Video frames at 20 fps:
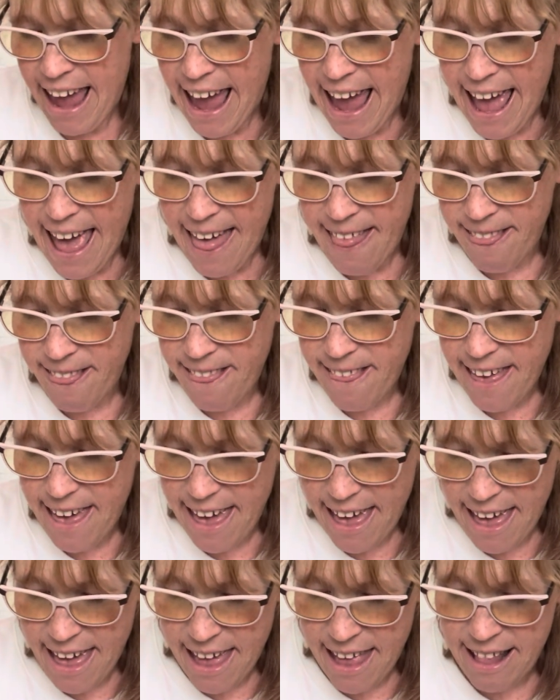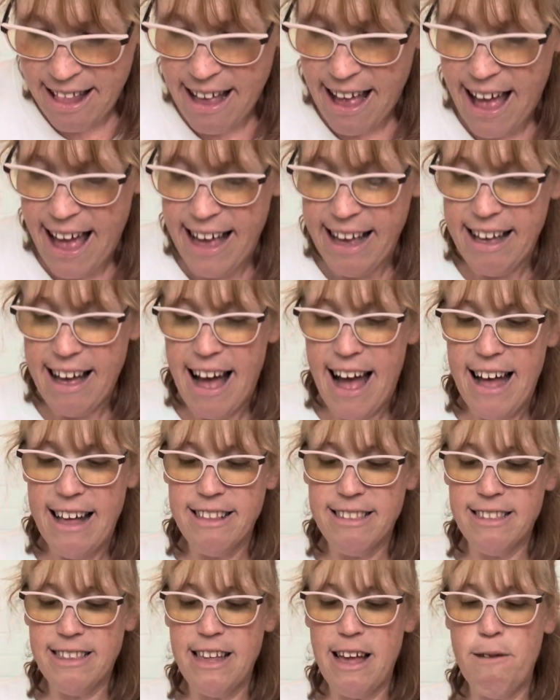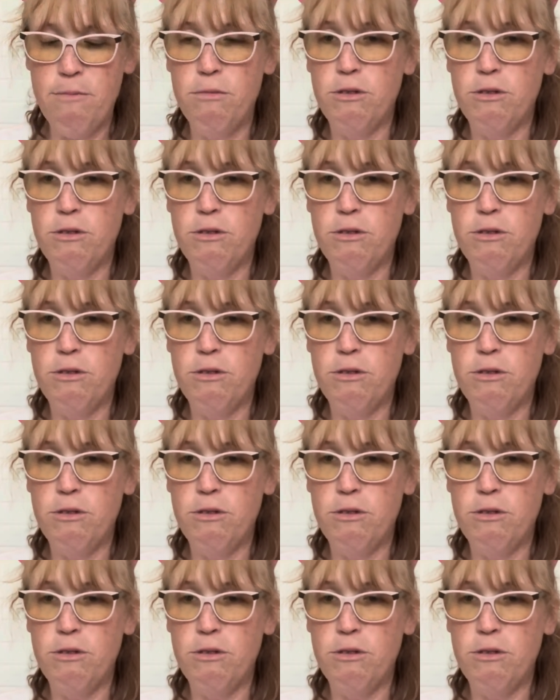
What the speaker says: And then I got some